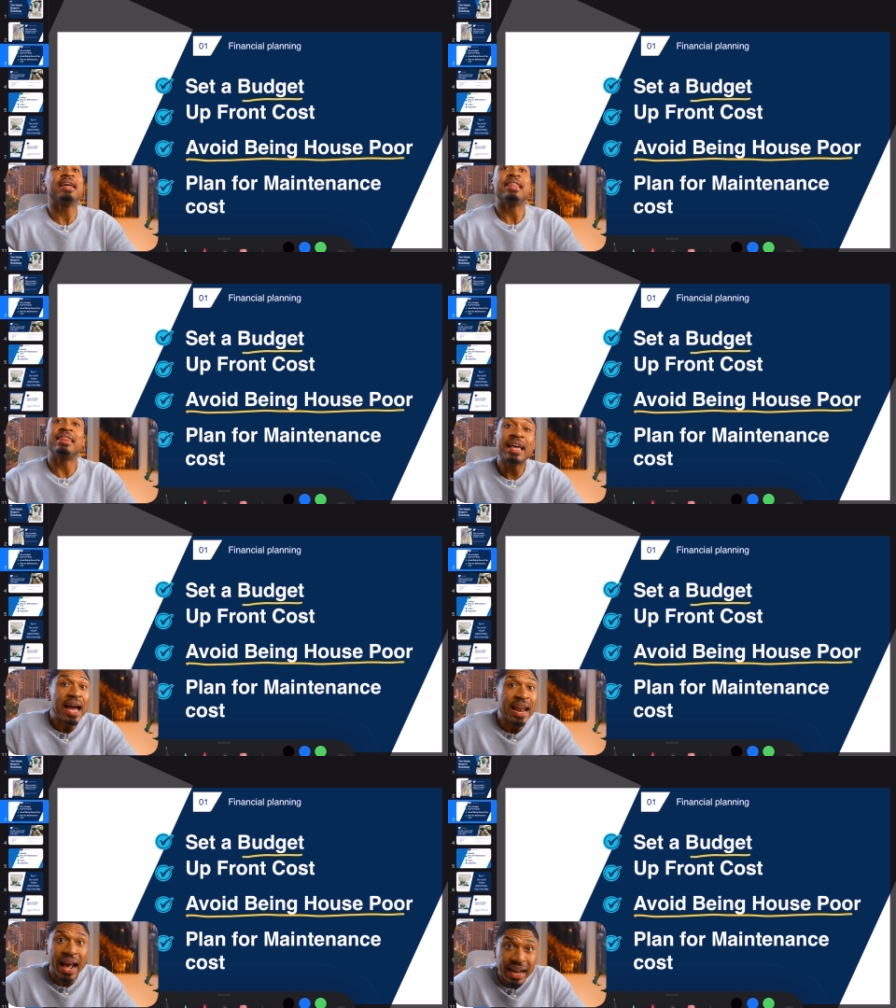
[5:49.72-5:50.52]

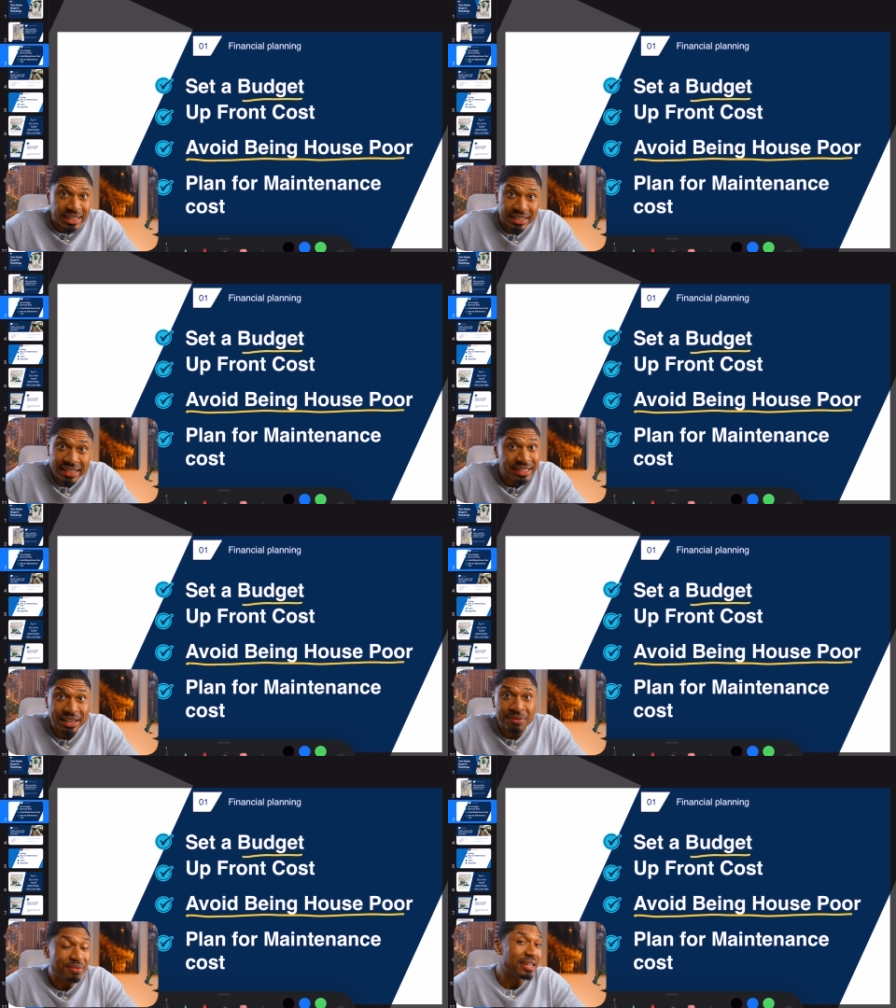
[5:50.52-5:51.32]
That
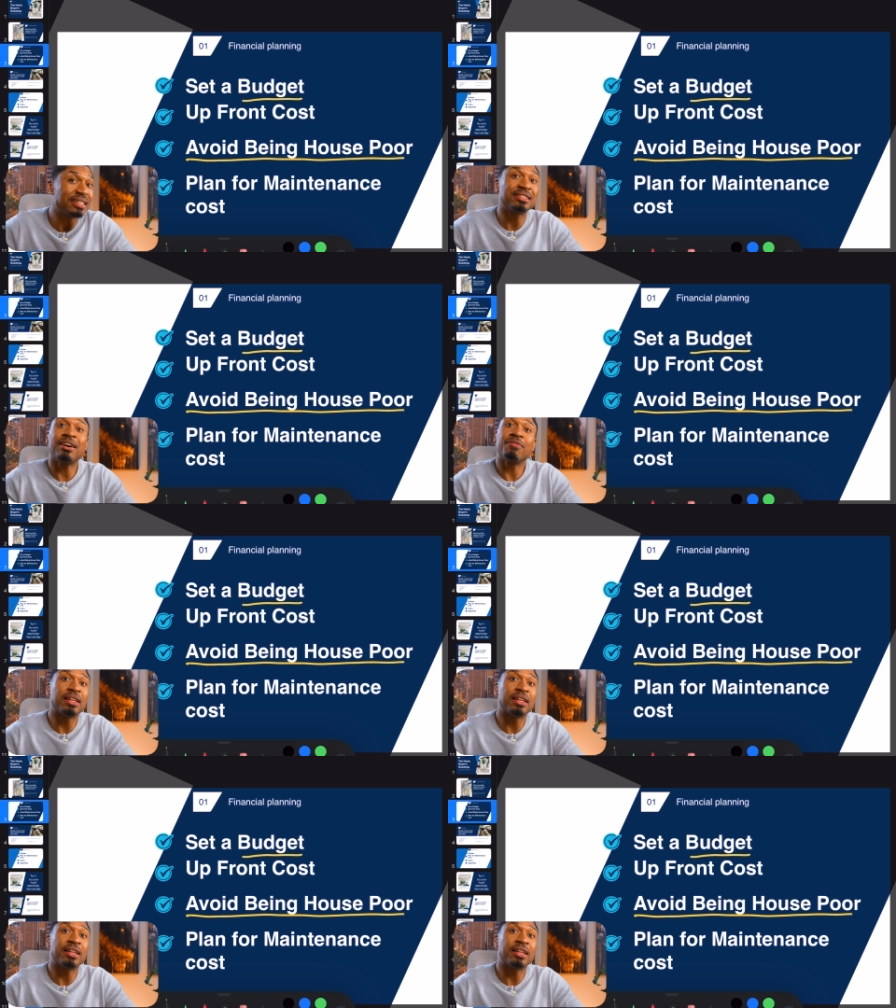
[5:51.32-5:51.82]
HGTV stuff,